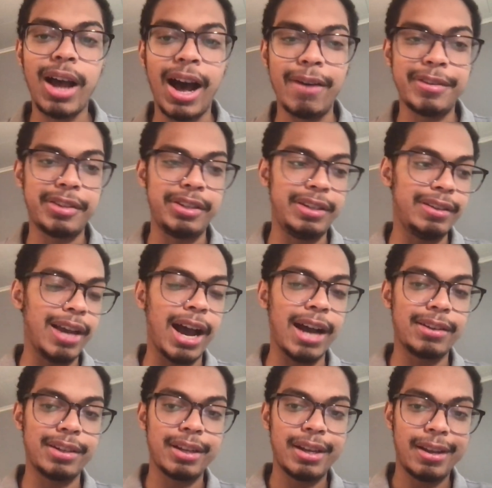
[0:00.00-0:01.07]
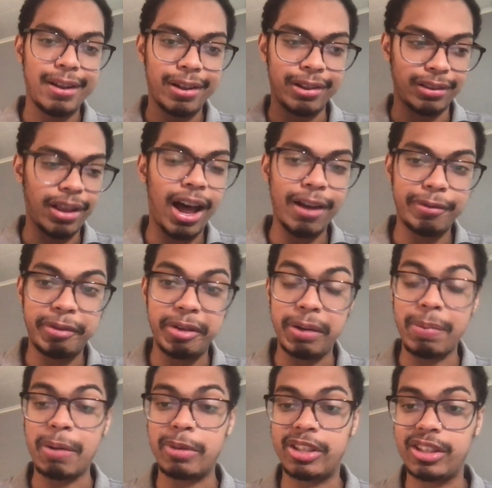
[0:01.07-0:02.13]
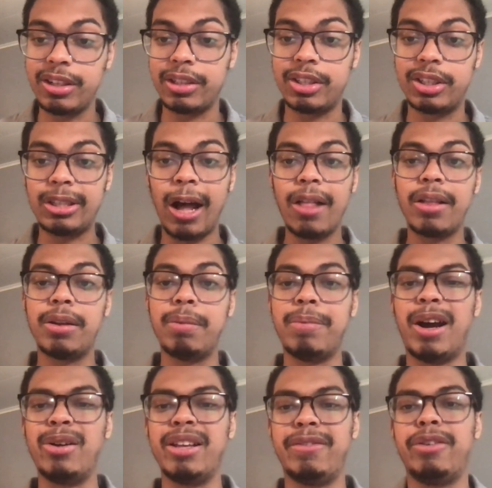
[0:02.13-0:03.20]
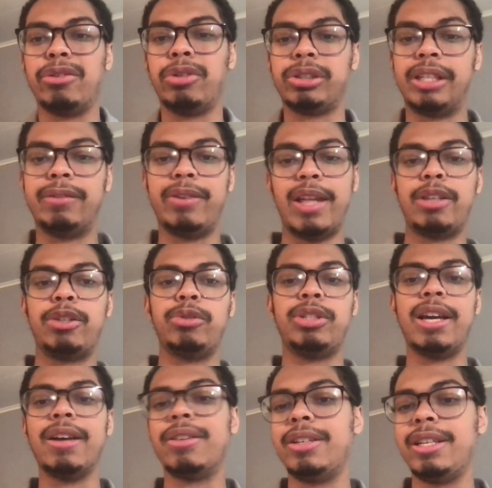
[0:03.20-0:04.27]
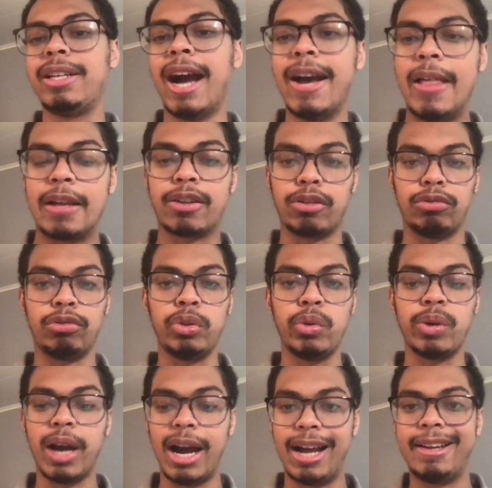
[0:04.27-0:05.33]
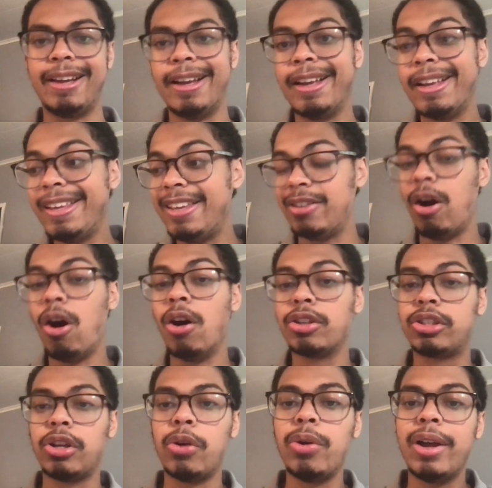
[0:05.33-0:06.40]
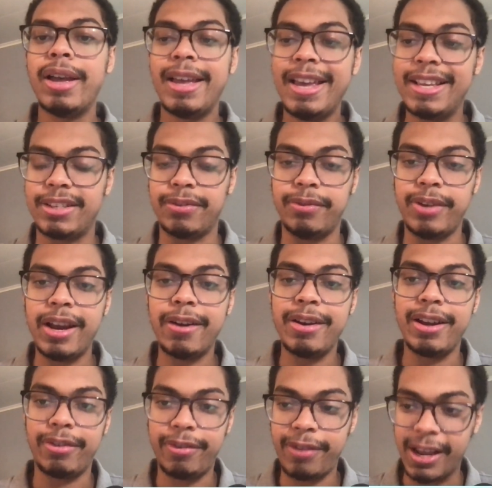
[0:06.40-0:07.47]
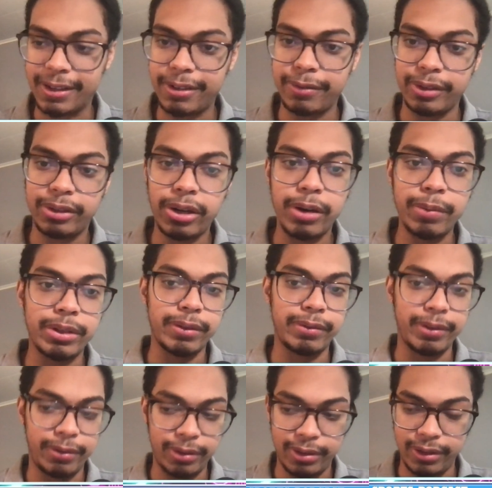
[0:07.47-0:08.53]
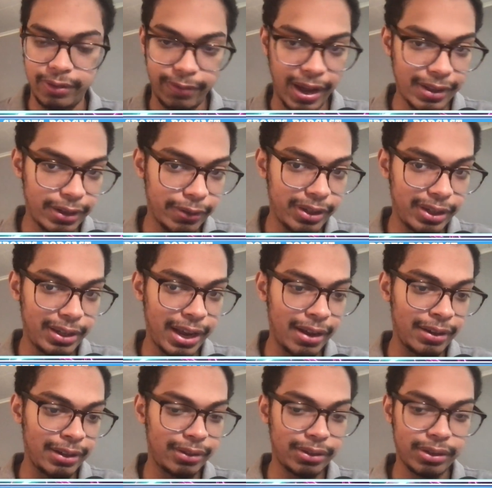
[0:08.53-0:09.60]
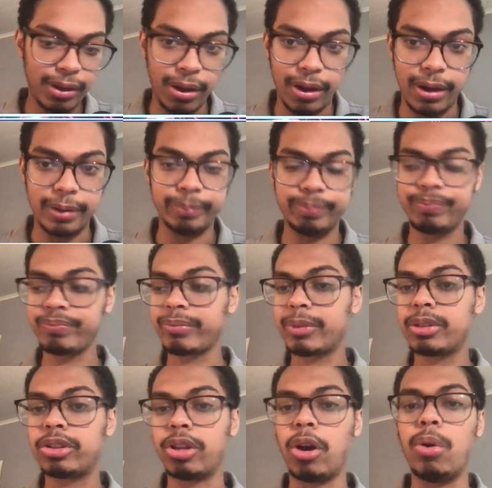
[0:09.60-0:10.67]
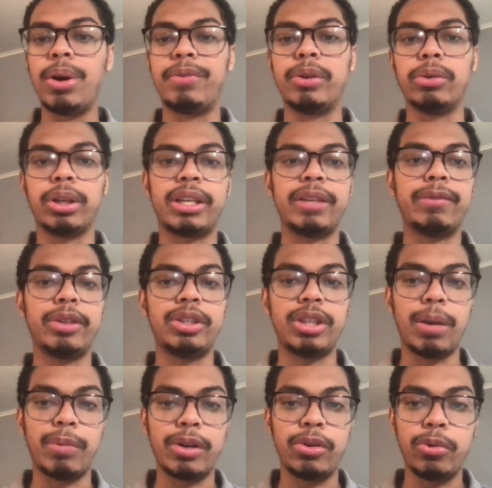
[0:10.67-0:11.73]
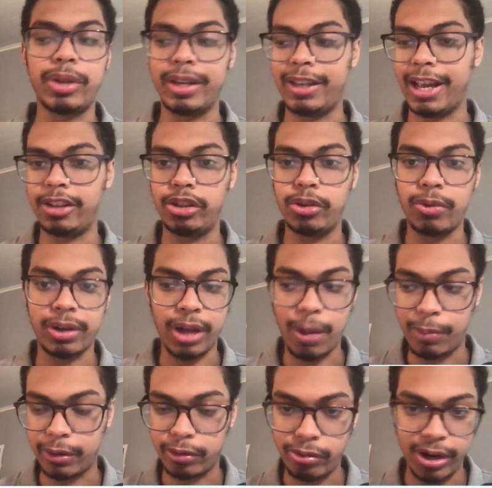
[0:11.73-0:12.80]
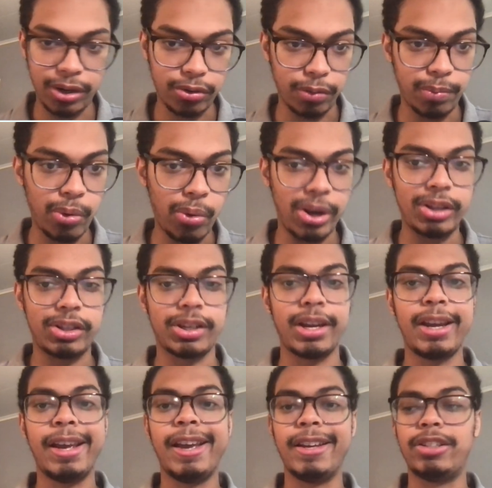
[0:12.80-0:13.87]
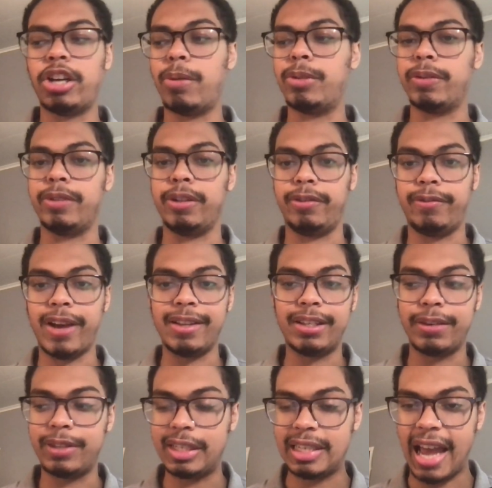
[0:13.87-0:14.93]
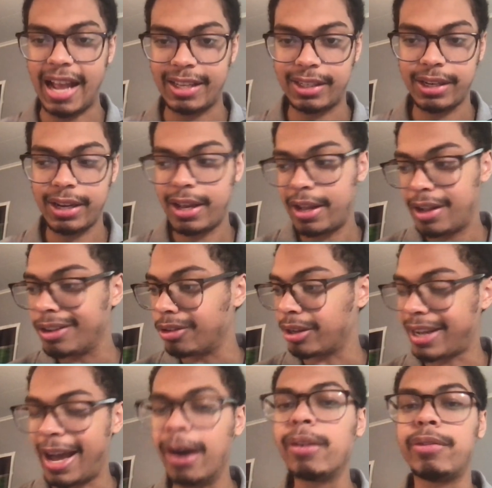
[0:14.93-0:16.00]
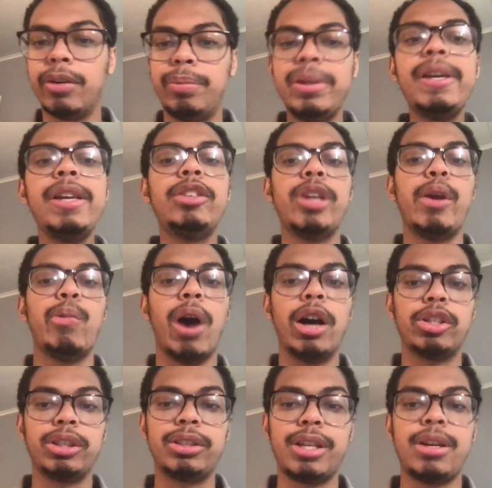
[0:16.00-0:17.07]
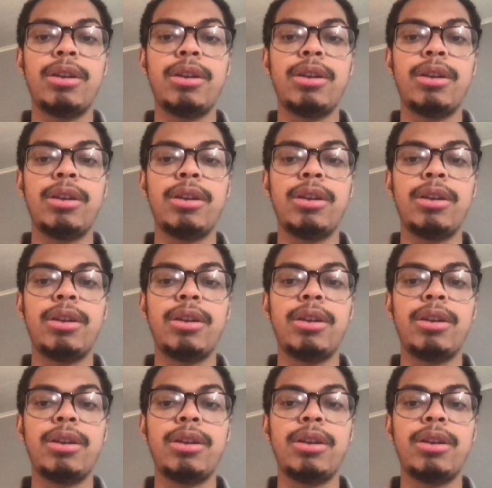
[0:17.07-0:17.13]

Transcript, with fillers: Obviously, not a lofty amount, but still a solid amount if you're looking for that utility guy, that glue guy. He also is very effective in terms de defensive standings. Uh, so if you're looking for someone who can get you a couple critical points in terms of defensive stats, look out for PJ Washington.